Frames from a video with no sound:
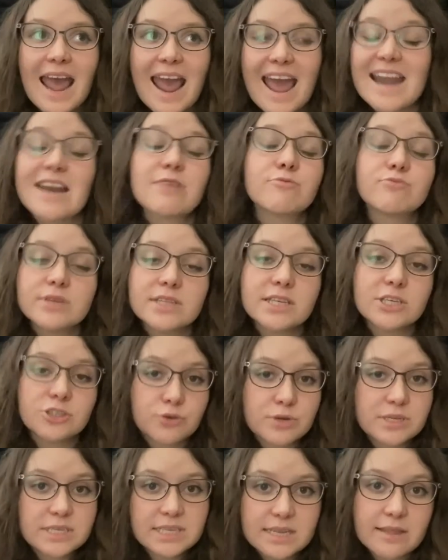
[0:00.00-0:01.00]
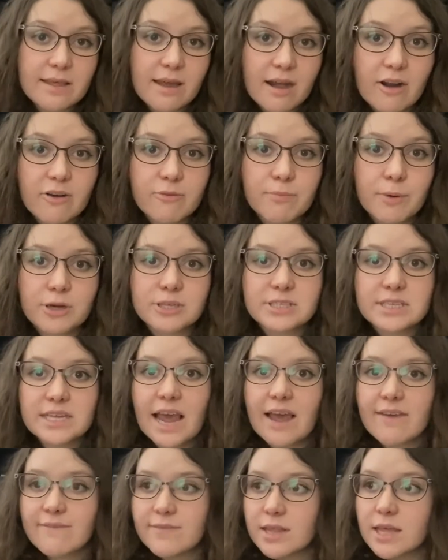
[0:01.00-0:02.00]
and I really enjoy seeing that out of Percy.
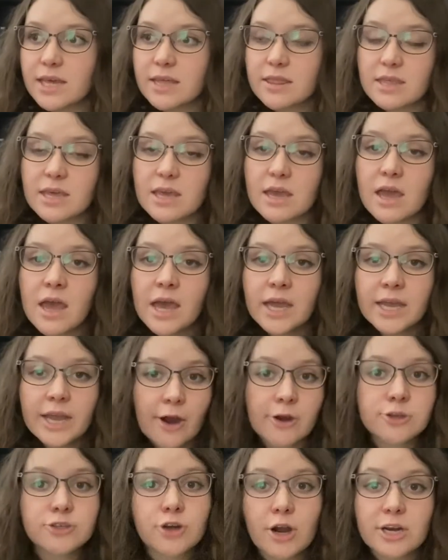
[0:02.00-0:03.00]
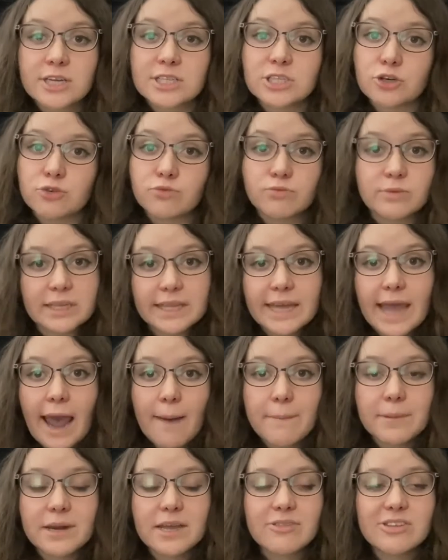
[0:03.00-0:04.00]
I feel like the character arcs that are really
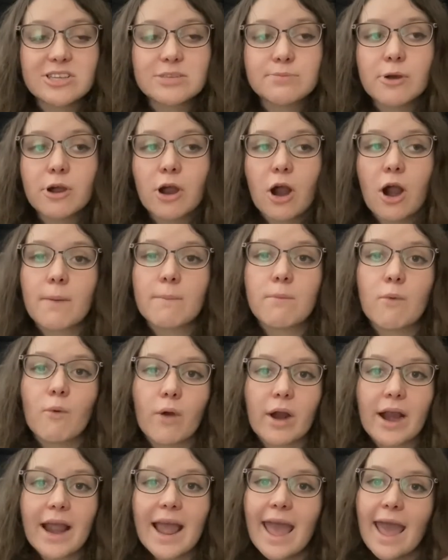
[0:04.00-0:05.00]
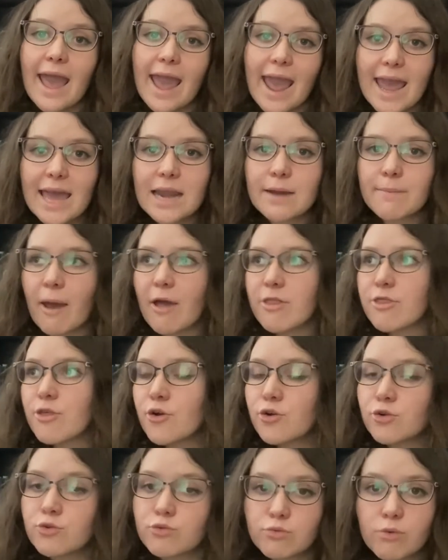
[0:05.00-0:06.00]
happening in this book are more Annabeth,
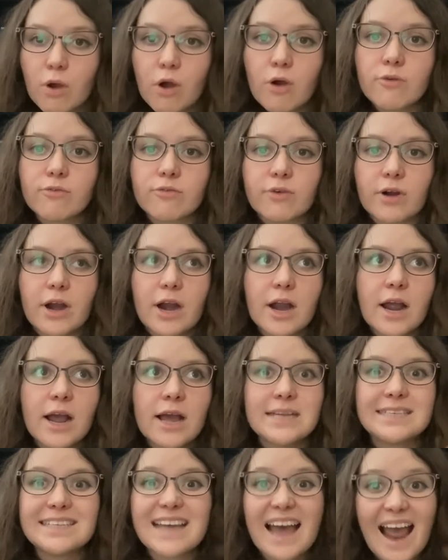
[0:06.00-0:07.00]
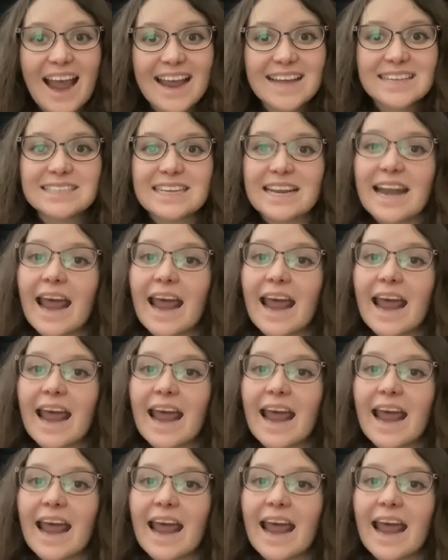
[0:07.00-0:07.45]
Grover, Tyson.